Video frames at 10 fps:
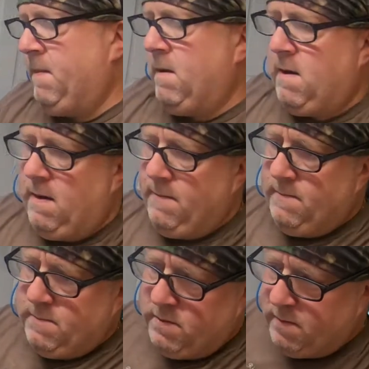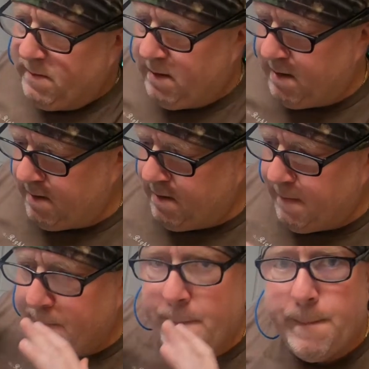So what do we got here?
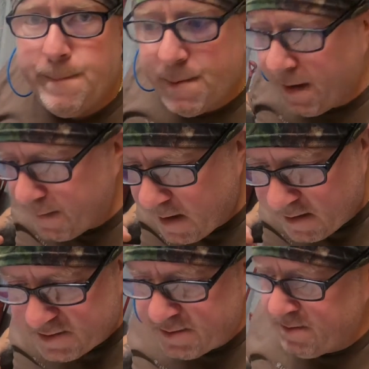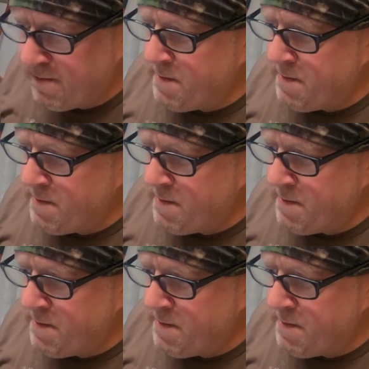Big mess.